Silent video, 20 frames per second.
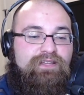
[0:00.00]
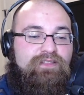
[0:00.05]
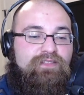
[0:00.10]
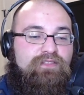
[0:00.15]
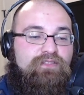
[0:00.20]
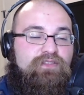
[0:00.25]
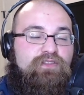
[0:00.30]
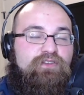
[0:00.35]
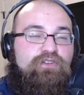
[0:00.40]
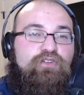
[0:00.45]

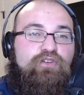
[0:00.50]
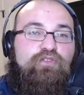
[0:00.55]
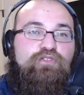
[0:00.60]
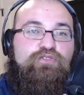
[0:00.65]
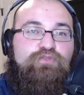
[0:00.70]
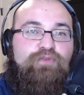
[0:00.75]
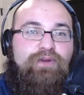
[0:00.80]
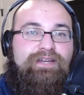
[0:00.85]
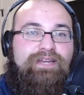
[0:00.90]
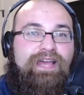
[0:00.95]
The news
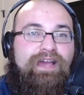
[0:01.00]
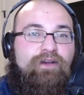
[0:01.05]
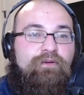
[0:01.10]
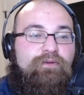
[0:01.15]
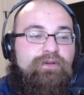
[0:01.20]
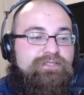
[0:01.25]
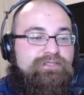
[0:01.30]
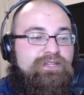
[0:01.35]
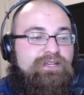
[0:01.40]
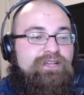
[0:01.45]
right now
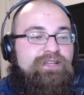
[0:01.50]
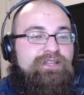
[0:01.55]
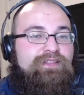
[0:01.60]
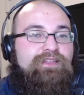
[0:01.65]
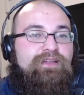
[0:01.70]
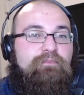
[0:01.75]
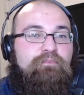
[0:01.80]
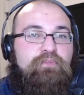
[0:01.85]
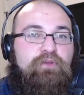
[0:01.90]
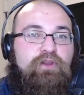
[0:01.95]
is
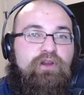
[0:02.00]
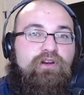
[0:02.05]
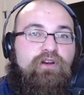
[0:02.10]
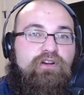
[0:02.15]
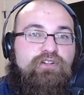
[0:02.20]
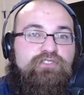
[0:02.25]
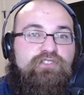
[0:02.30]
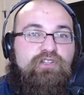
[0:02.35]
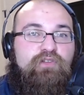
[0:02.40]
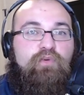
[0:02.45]
that Pierre
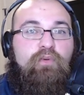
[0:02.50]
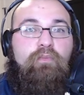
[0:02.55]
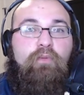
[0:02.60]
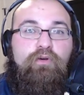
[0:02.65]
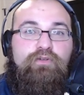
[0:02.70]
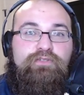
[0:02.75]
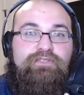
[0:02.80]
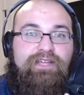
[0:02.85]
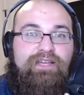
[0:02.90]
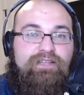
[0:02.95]
Garçon will
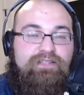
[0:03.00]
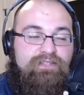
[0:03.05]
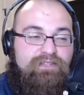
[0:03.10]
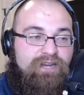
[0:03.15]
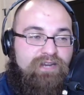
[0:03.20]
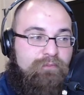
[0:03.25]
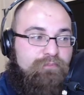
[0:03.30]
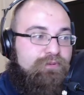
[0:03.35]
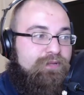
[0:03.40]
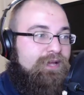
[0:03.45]
most likely
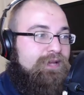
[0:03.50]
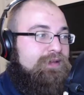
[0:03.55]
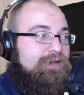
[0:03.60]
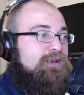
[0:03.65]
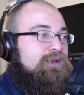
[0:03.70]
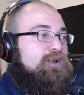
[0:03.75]
not play.